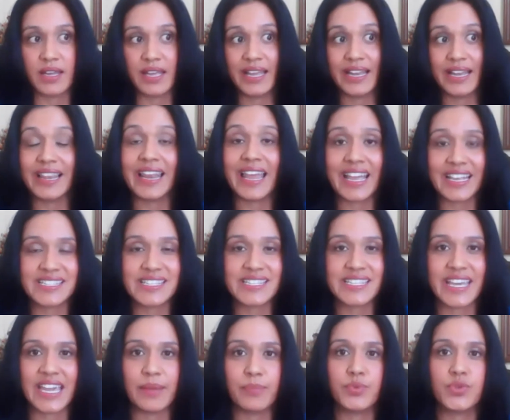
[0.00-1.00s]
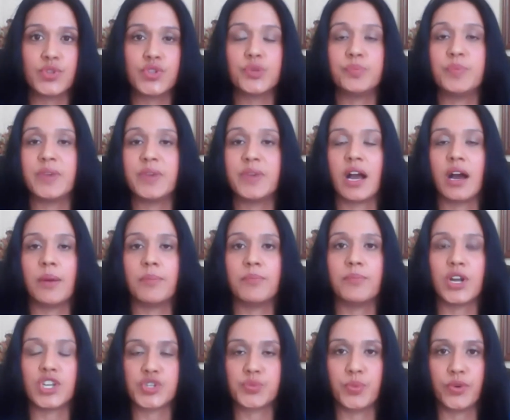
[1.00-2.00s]
landscape to become
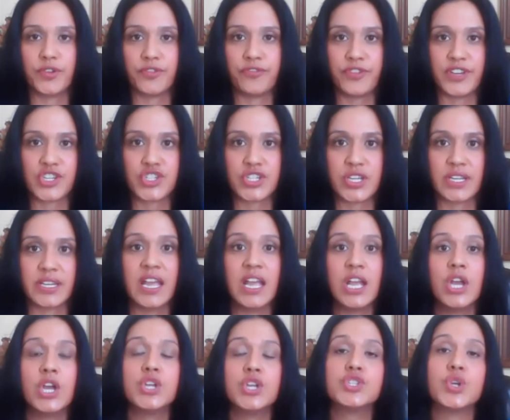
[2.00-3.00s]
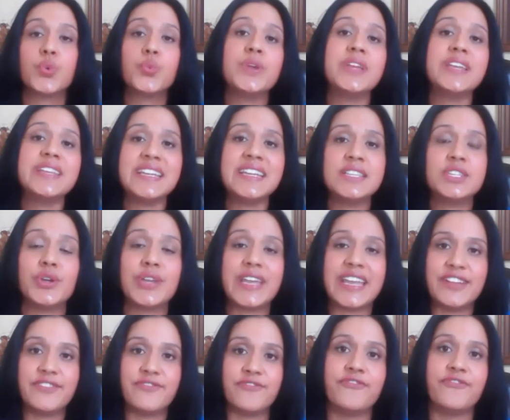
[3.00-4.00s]
much more efficient. So we need to
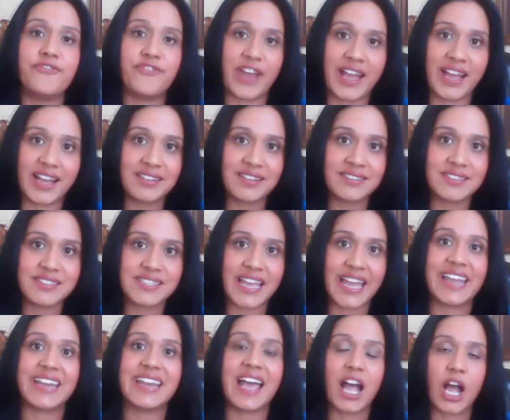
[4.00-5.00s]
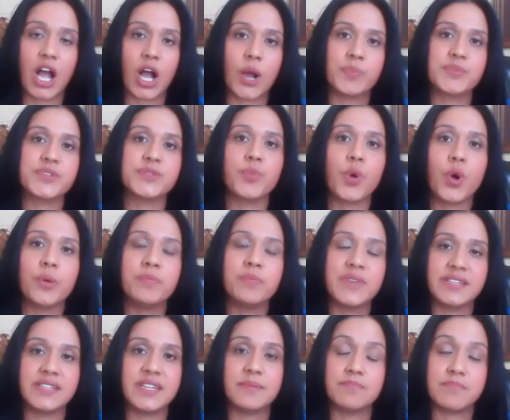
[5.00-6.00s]
invest and help small and
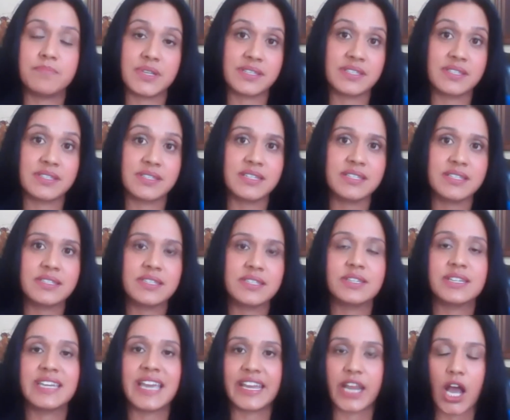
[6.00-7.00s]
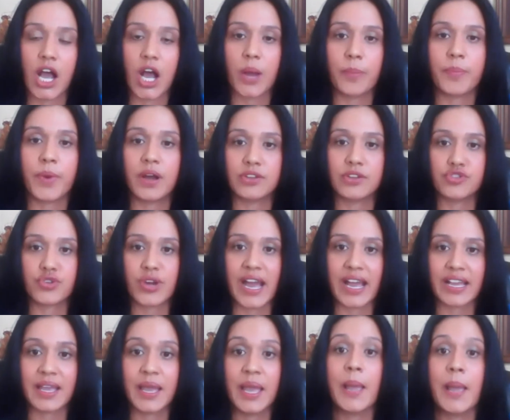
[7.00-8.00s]
medium business to get up on
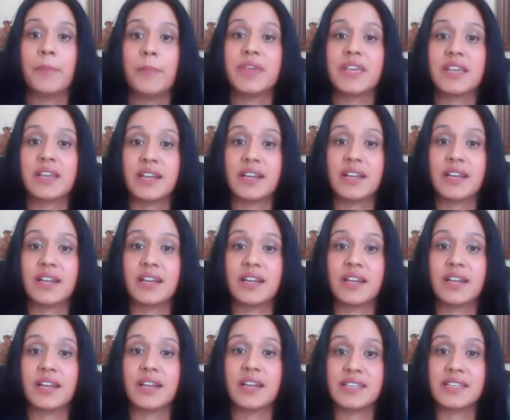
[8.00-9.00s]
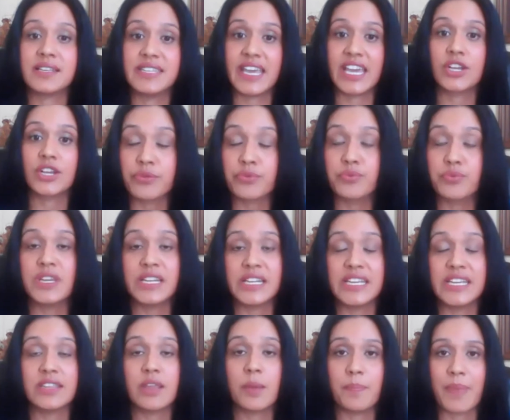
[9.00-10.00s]
track because they
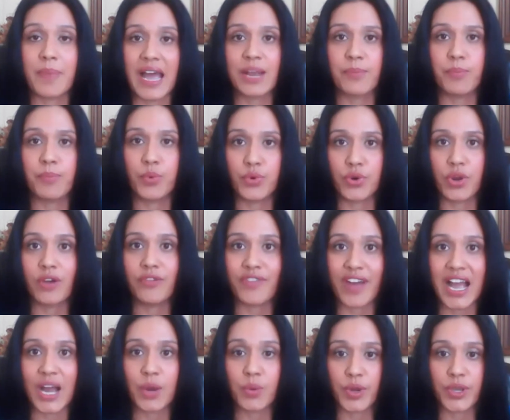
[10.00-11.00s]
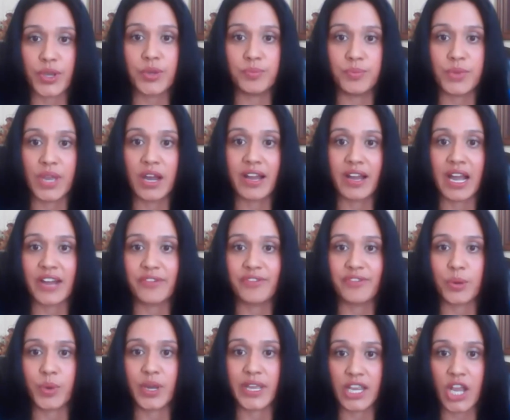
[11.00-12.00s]
are really the backbone of
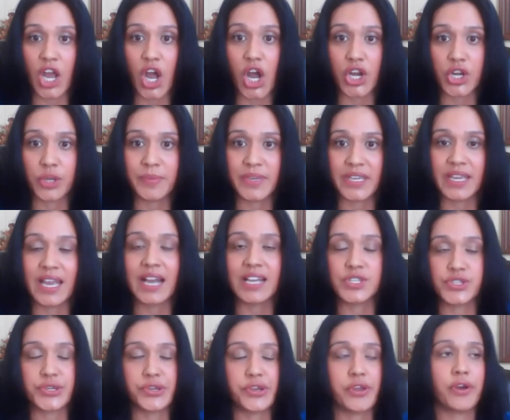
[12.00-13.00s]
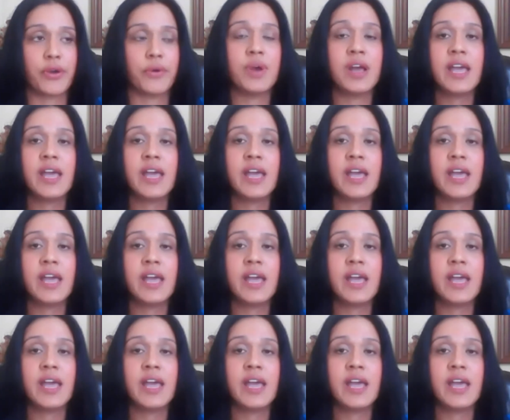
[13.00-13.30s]
our economy, as you know.